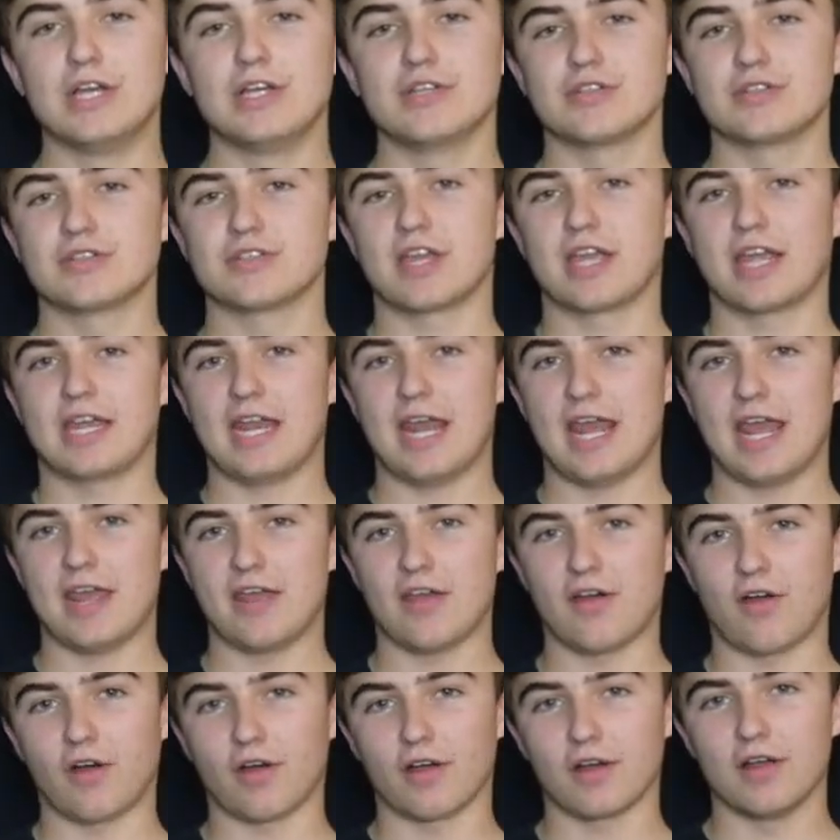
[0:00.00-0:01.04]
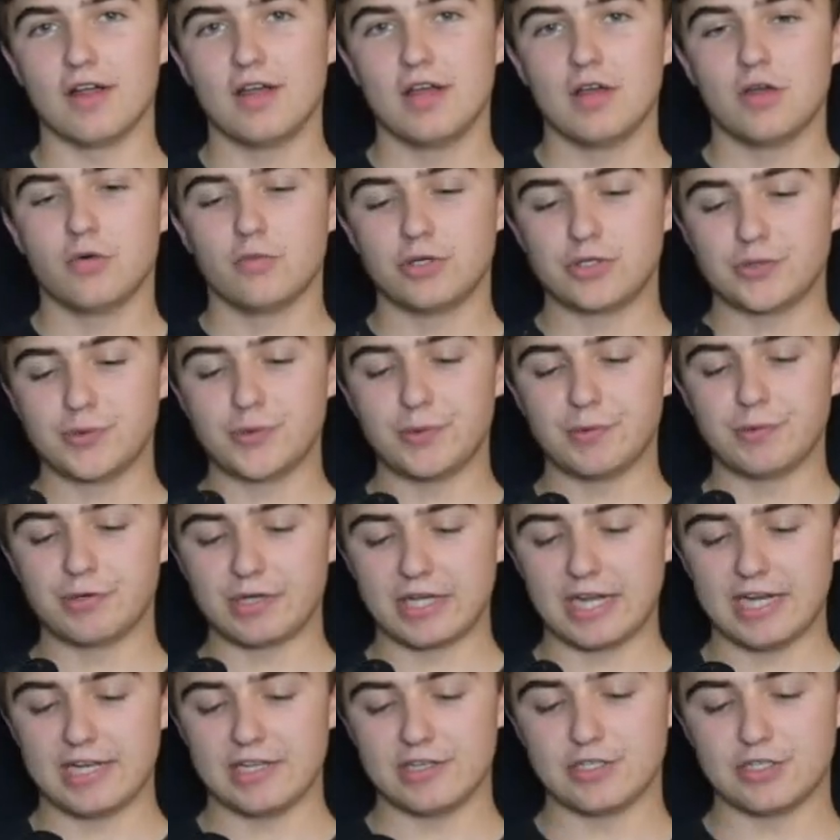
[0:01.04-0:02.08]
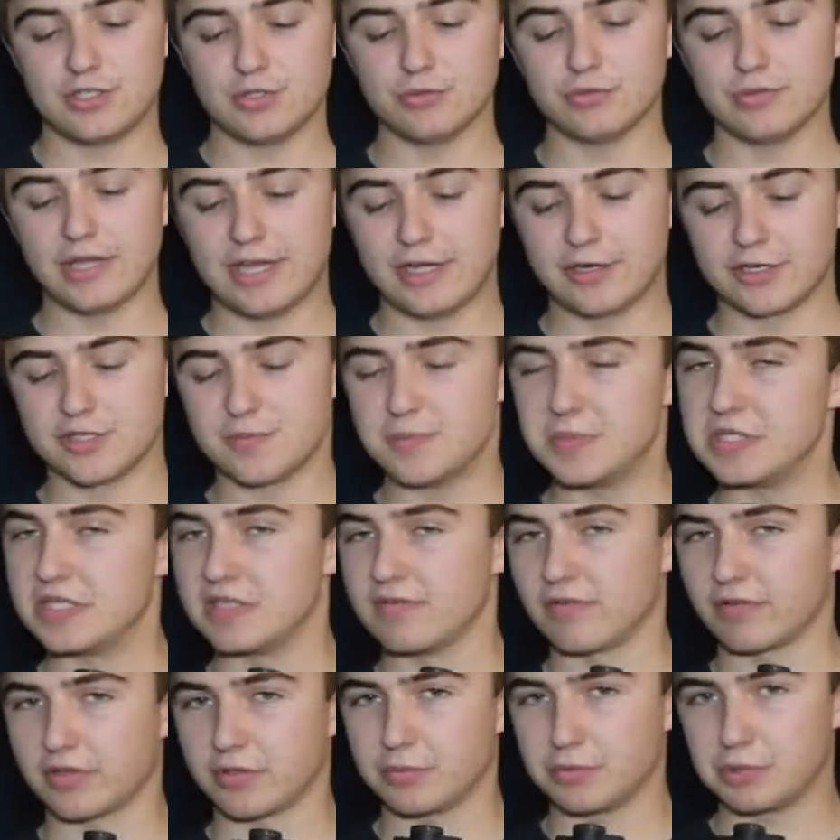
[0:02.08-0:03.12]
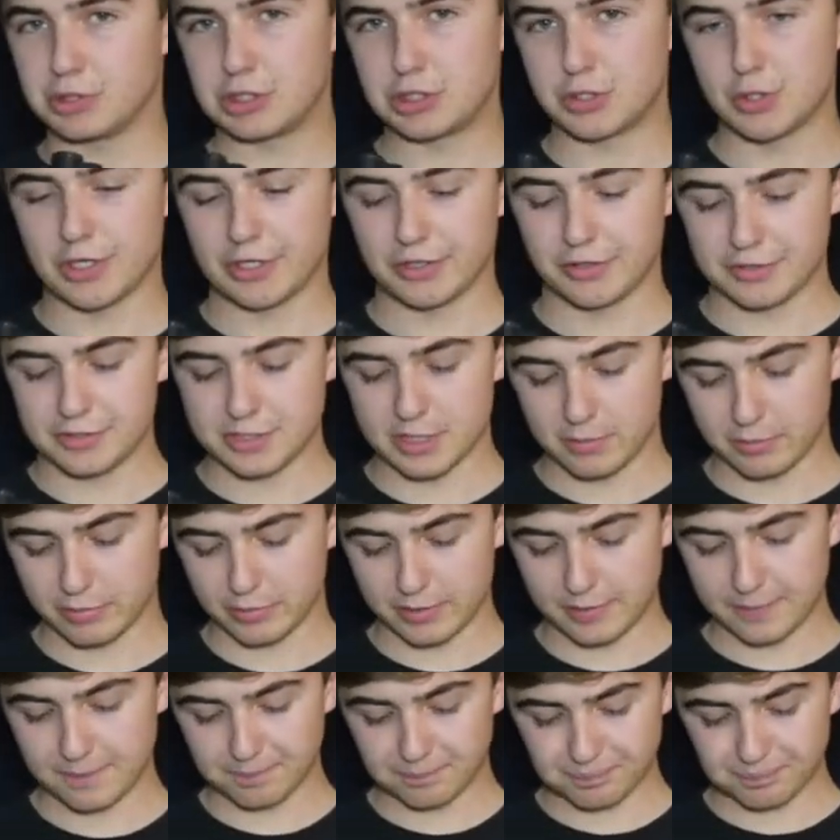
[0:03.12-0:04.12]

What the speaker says: just like an AR, which we will get into later specifically with the trigger assembly.